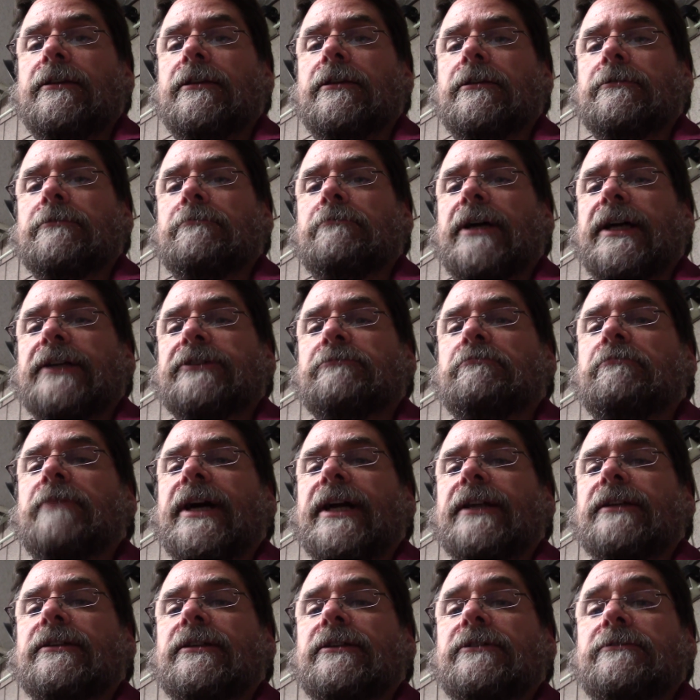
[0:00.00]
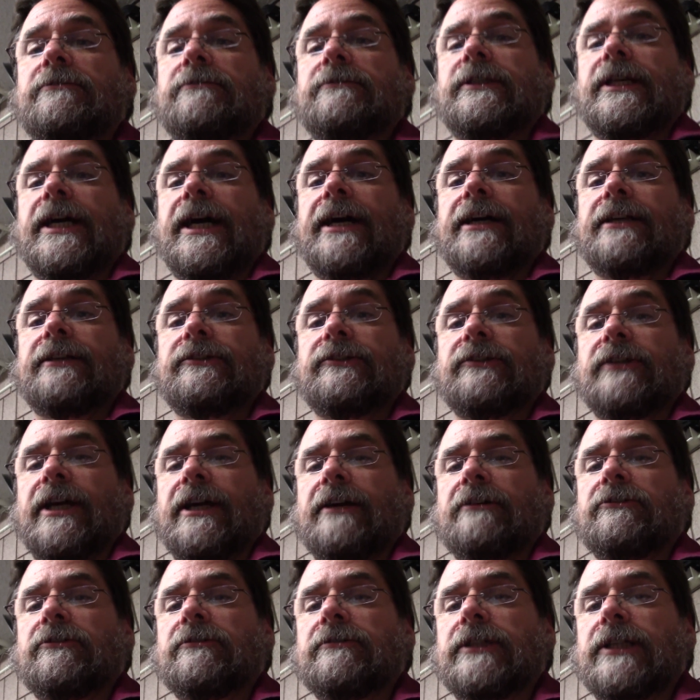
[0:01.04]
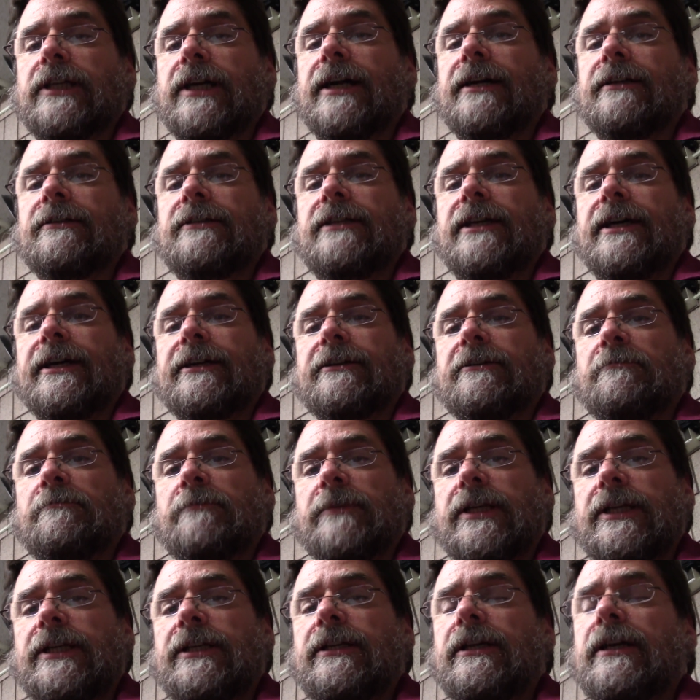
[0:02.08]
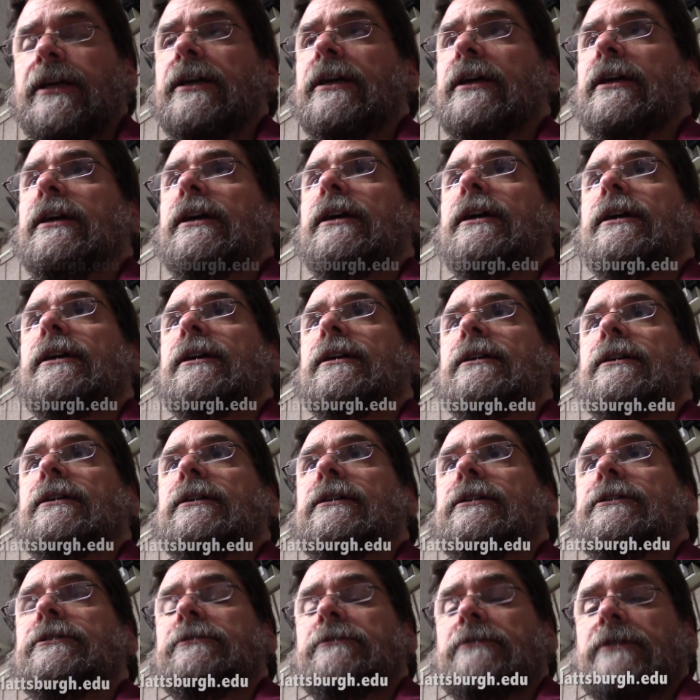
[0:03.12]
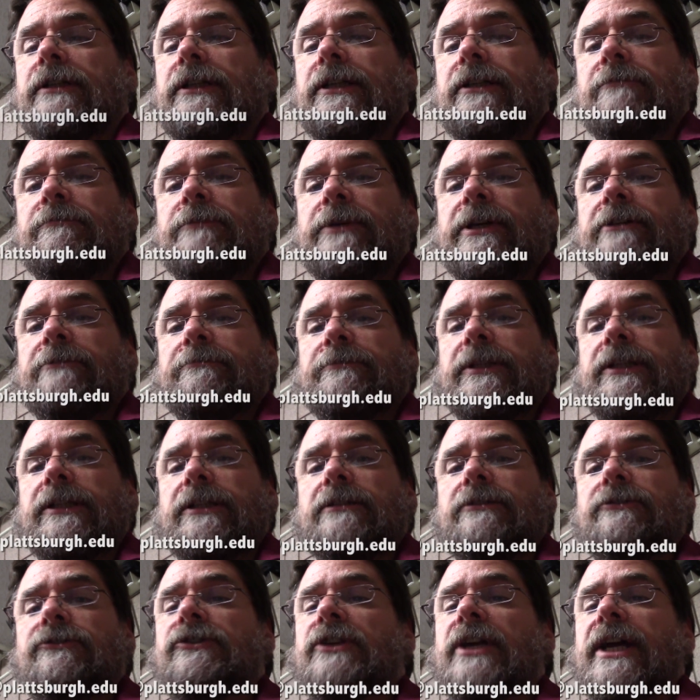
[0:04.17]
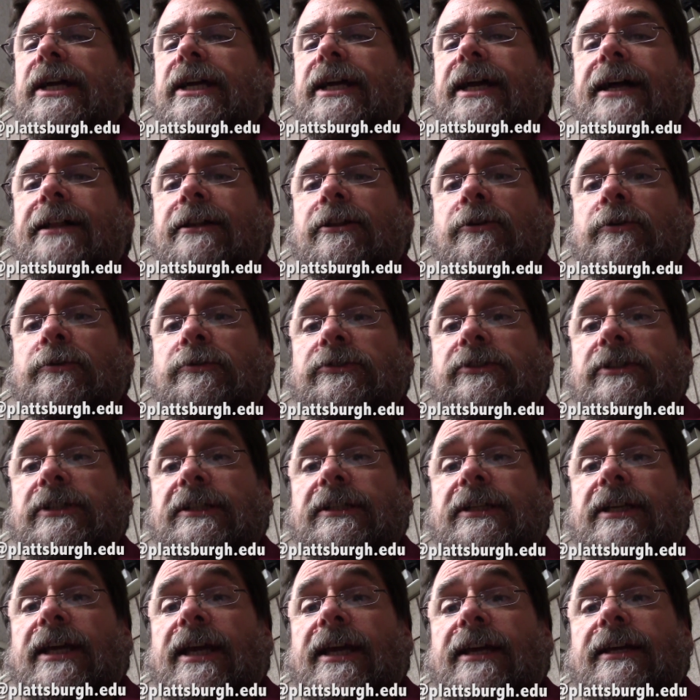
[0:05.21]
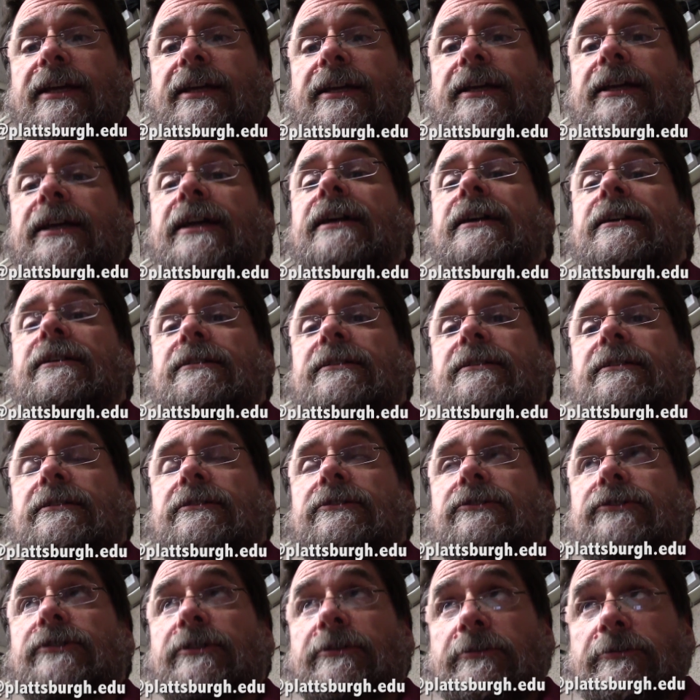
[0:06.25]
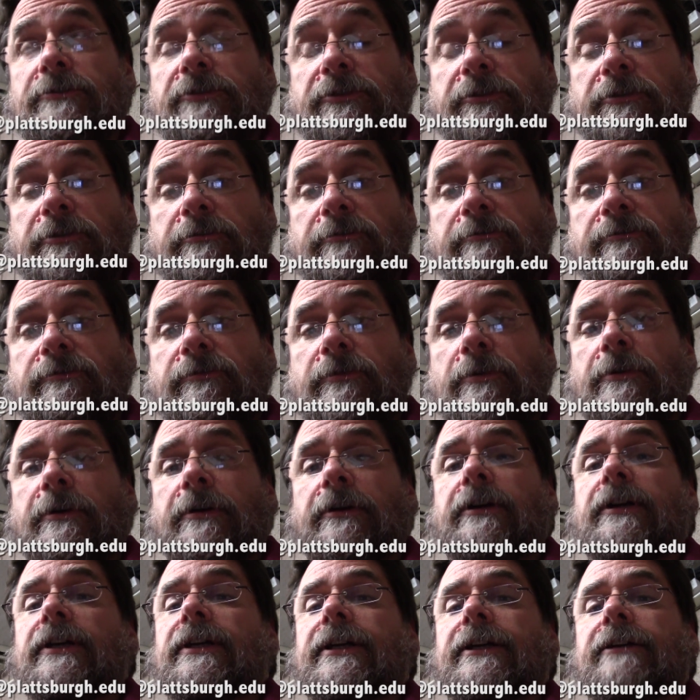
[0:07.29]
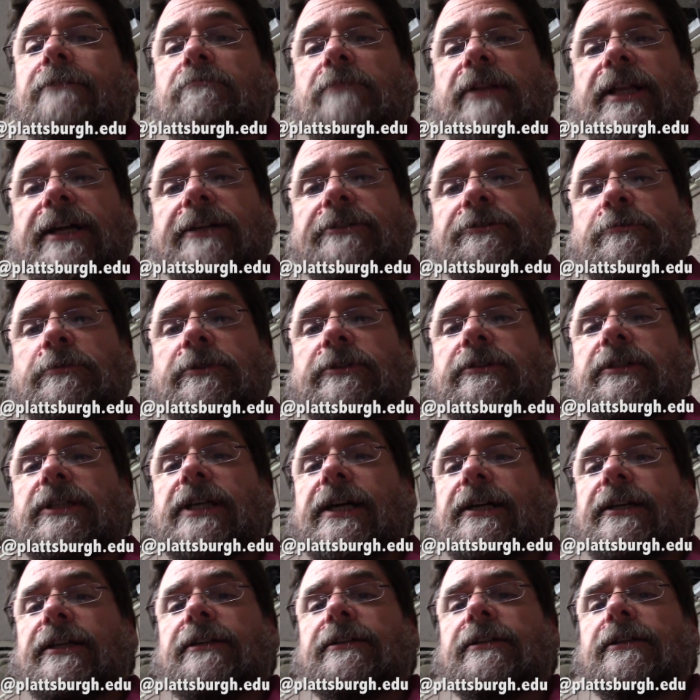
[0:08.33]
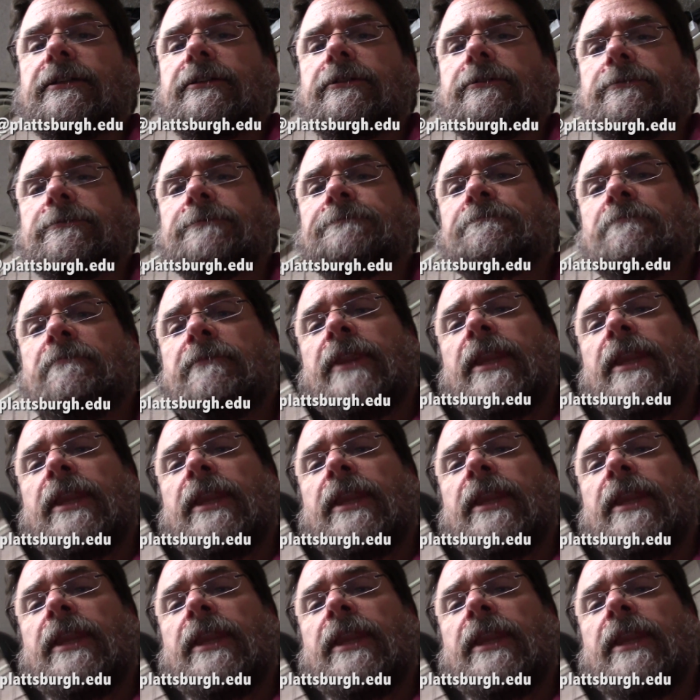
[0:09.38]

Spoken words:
your best bet to do that is to actually contact me. You can email me at jlock004@plattsburgh.edu.